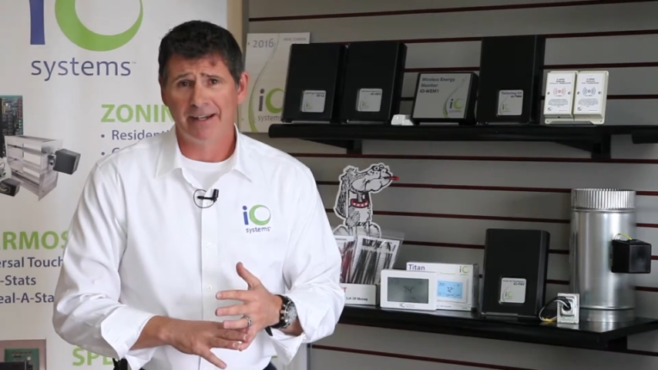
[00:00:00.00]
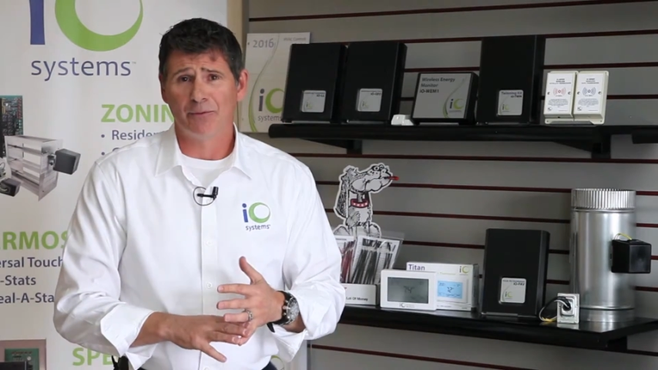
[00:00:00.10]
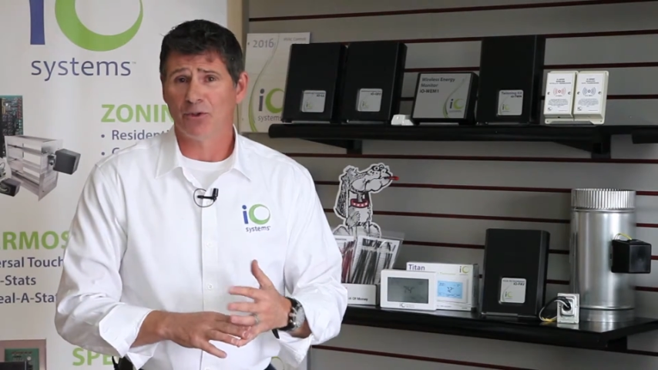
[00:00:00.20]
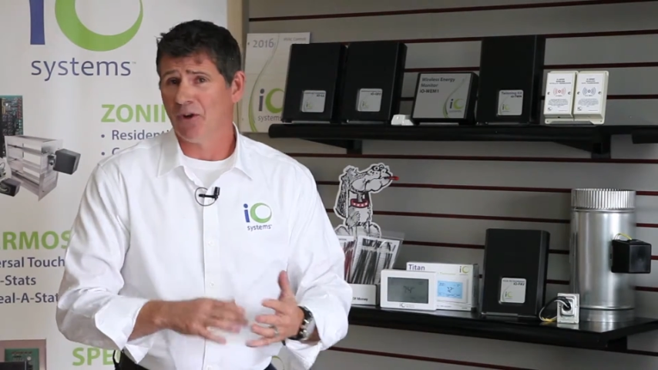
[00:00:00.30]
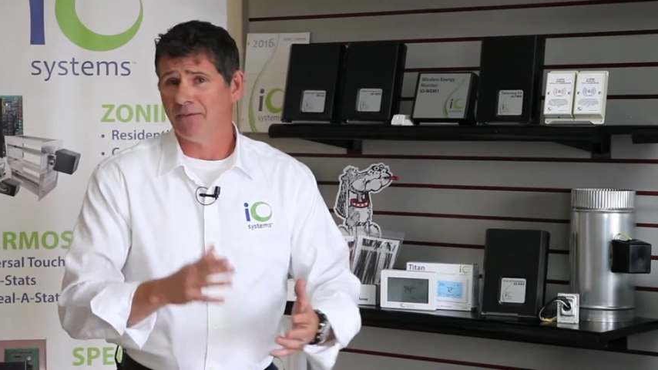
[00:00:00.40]

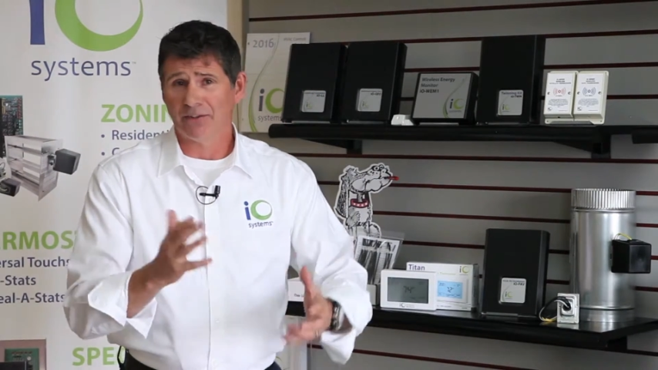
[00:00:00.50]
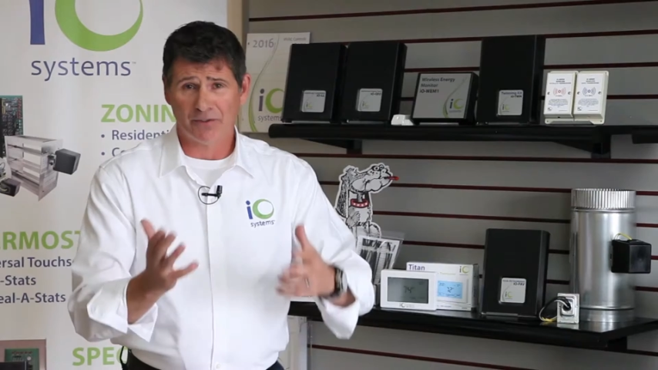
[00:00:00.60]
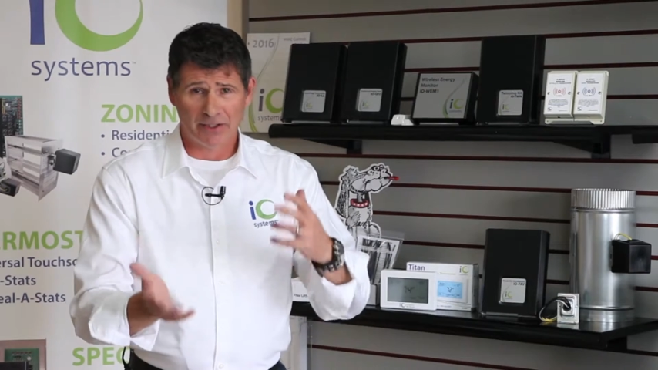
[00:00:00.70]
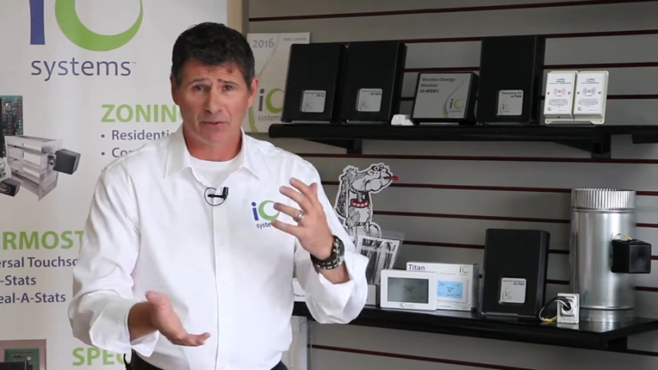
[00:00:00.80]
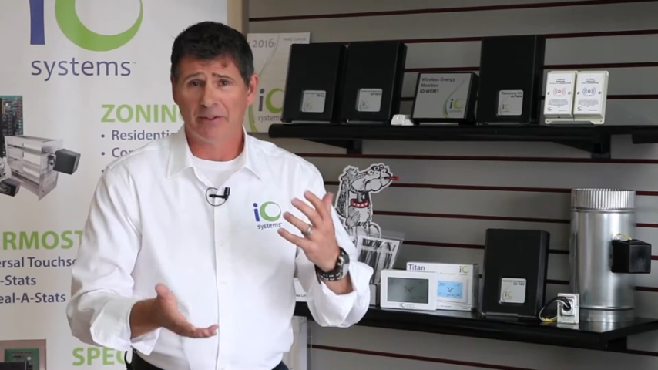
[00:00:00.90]
which
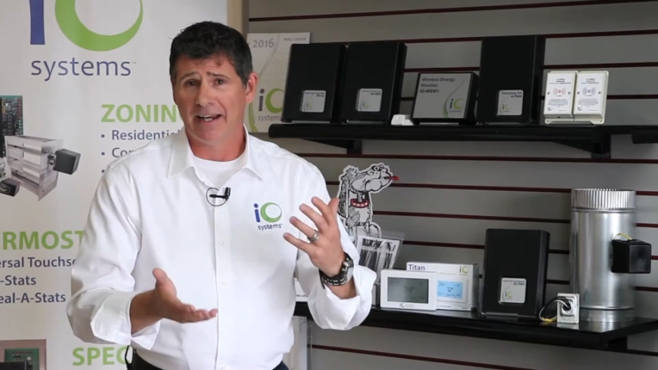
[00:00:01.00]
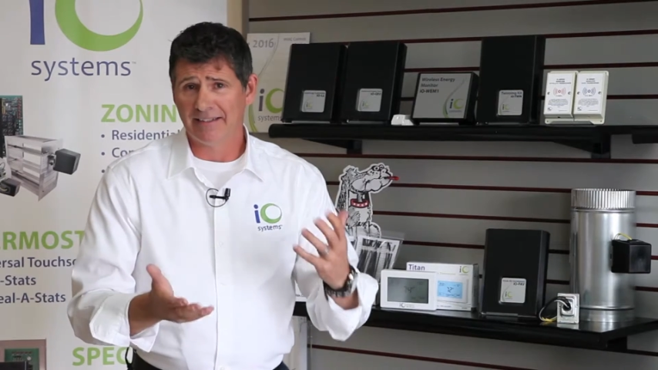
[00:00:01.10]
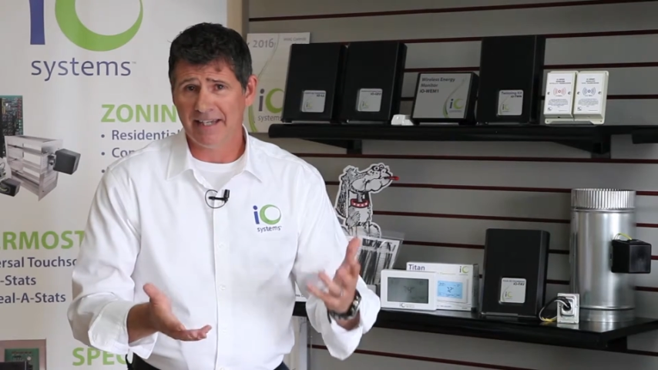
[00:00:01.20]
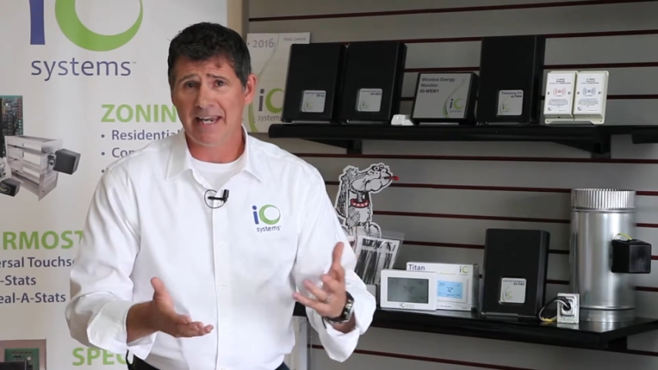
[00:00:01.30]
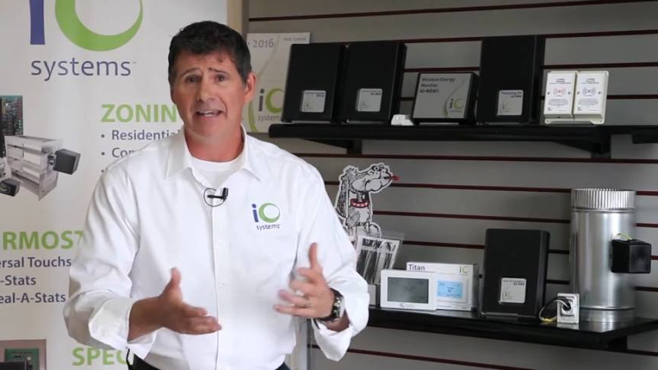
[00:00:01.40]
obviously creates
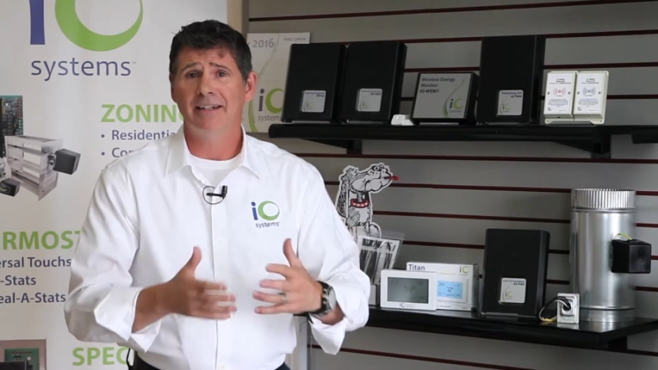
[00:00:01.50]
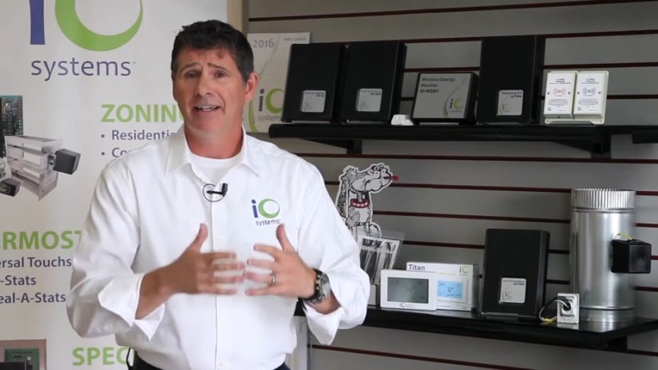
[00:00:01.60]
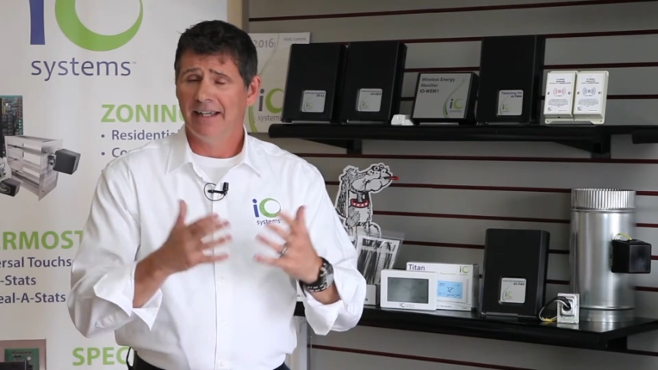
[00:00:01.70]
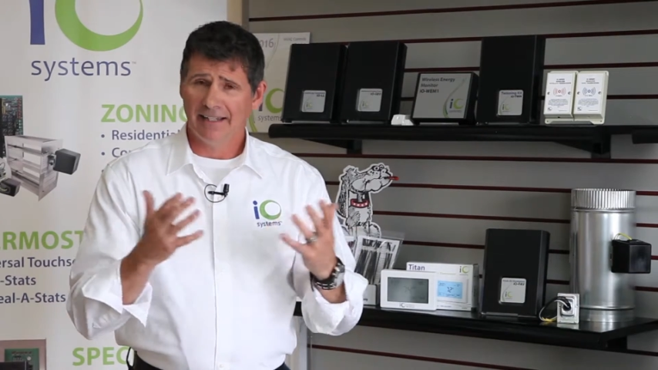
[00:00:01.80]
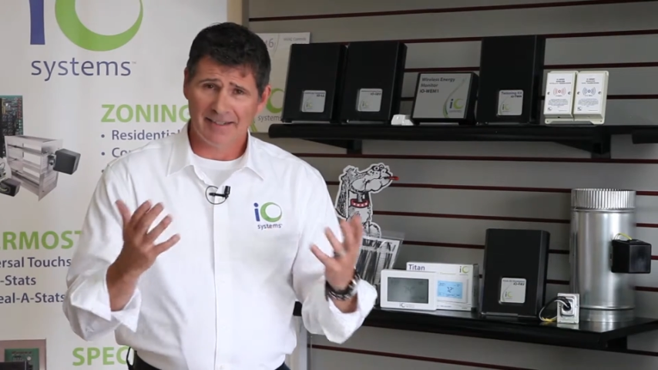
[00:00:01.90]
heat
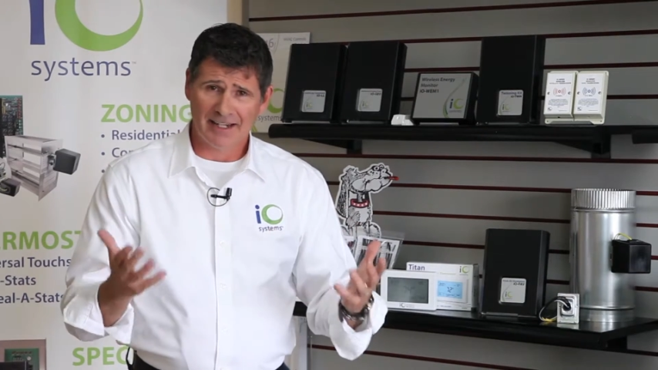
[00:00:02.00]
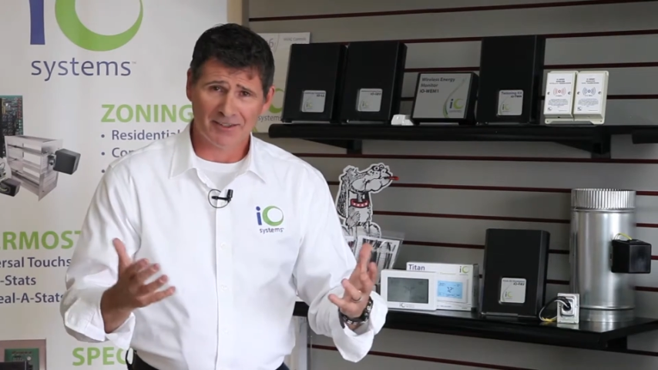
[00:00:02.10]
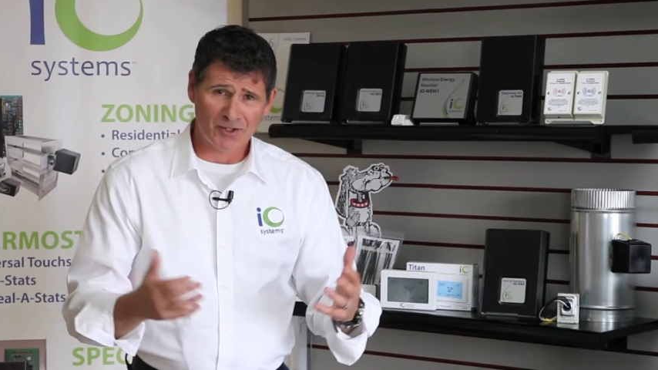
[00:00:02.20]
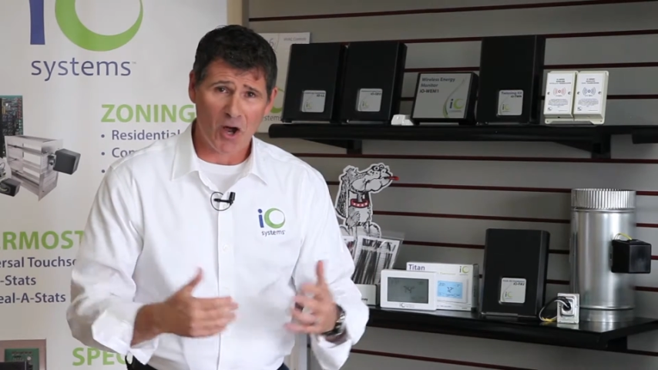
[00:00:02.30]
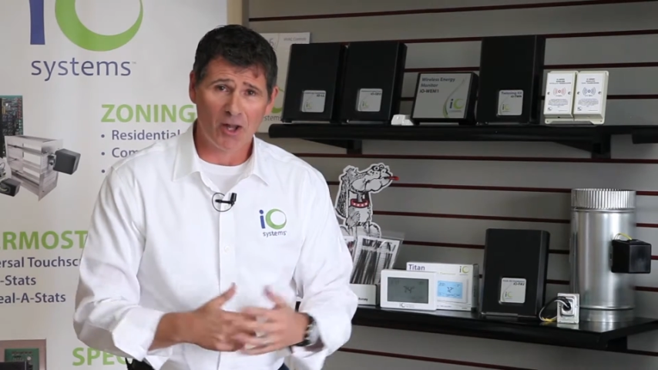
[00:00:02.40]
and takes
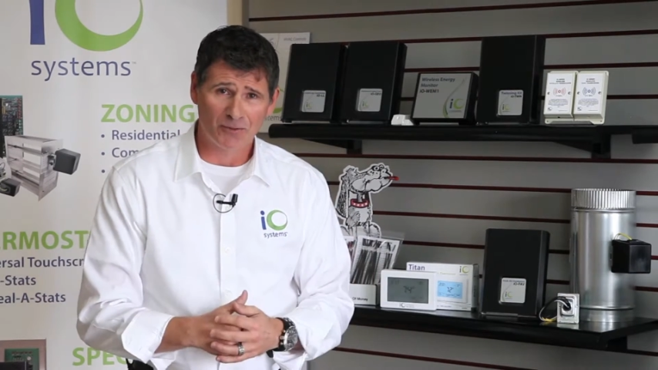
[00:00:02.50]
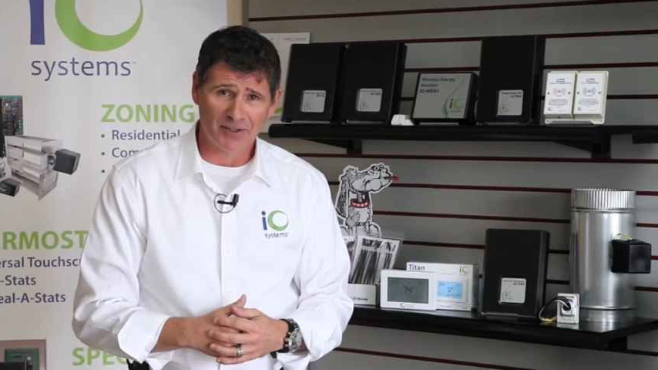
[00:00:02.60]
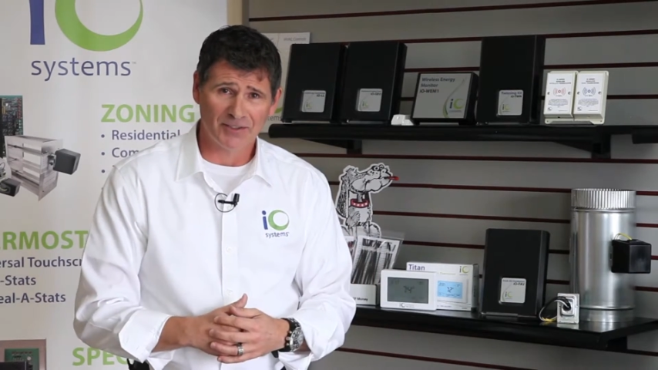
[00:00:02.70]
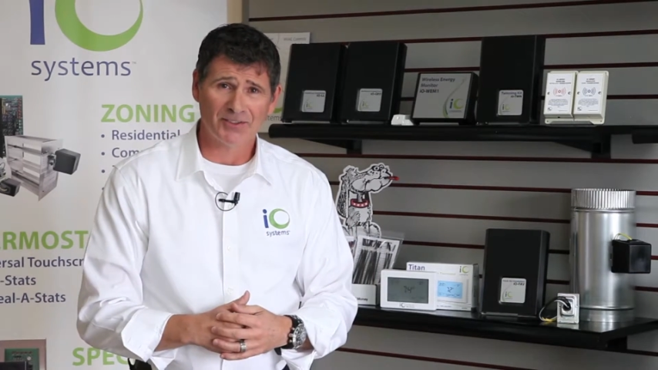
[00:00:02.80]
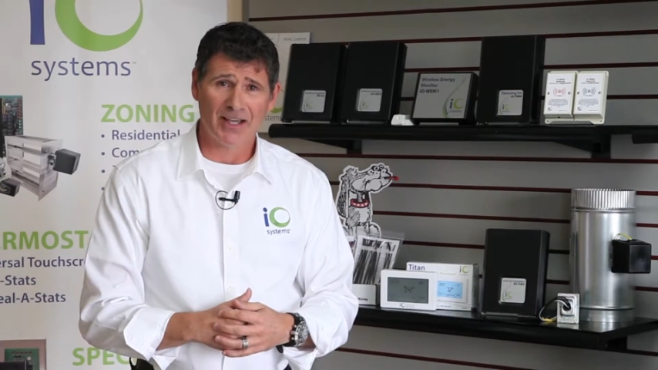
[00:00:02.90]
the
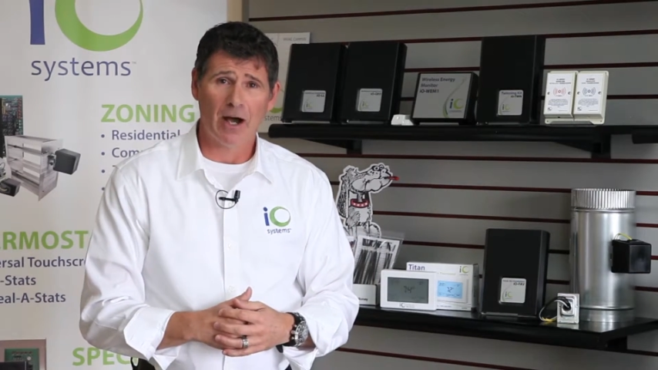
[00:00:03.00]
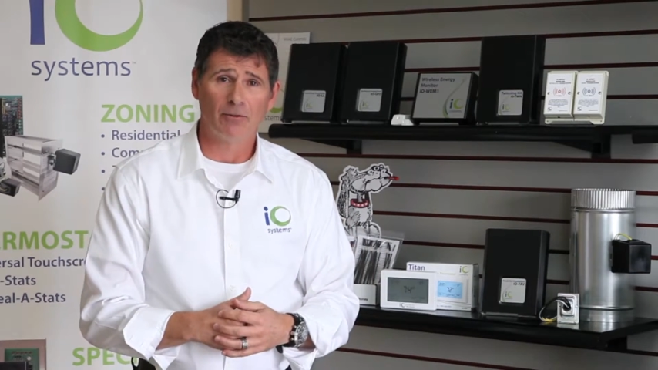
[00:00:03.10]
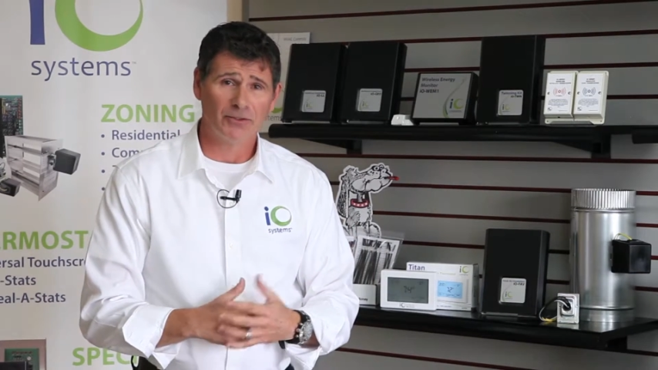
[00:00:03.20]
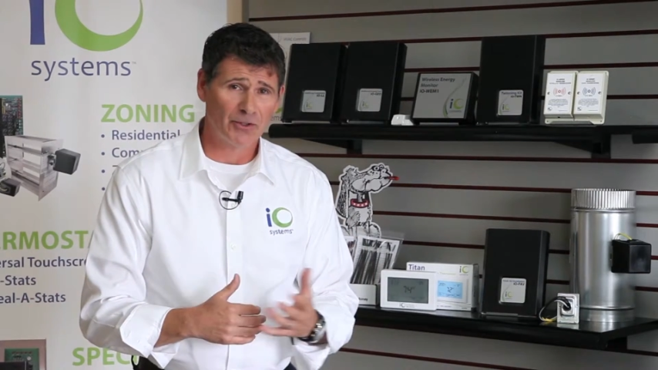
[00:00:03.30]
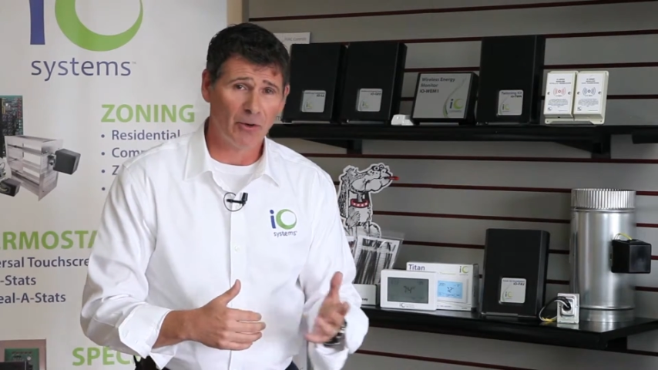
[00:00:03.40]
tolerances
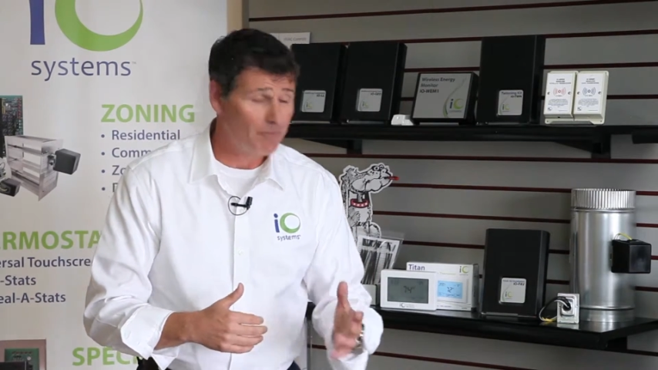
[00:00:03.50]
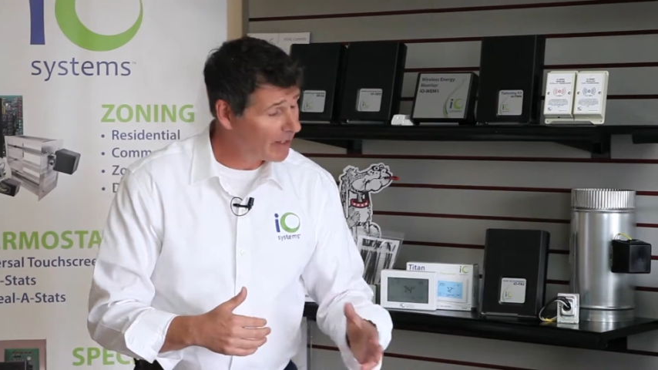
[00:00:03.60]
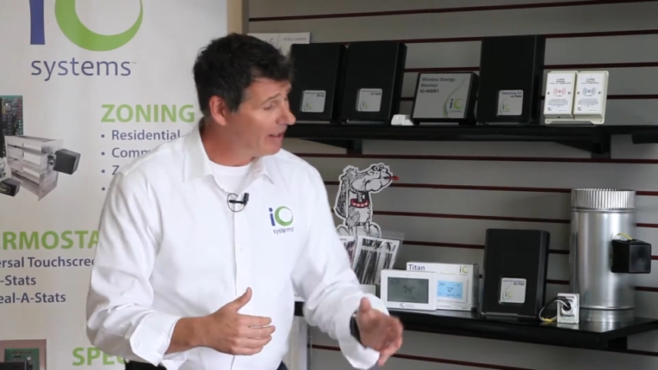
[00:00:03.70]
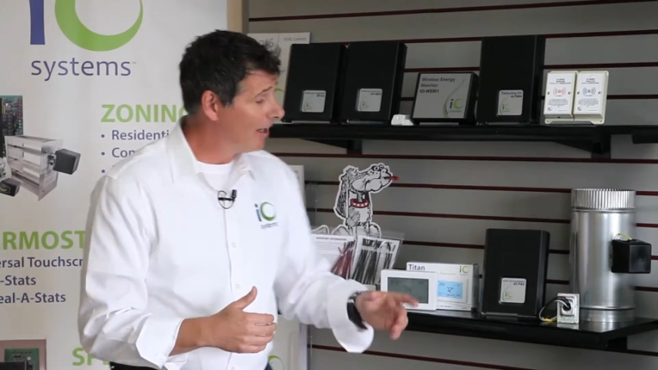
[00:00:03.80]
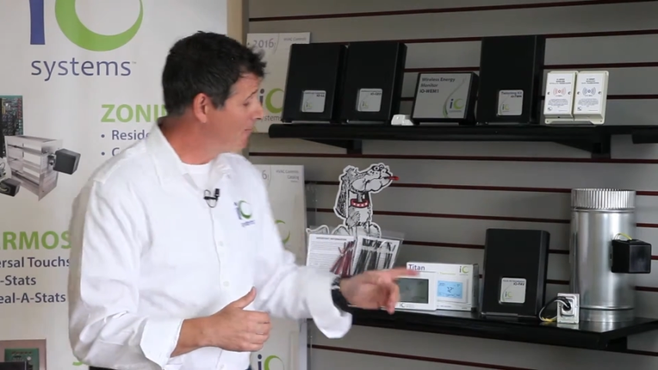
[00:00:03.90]
out. So a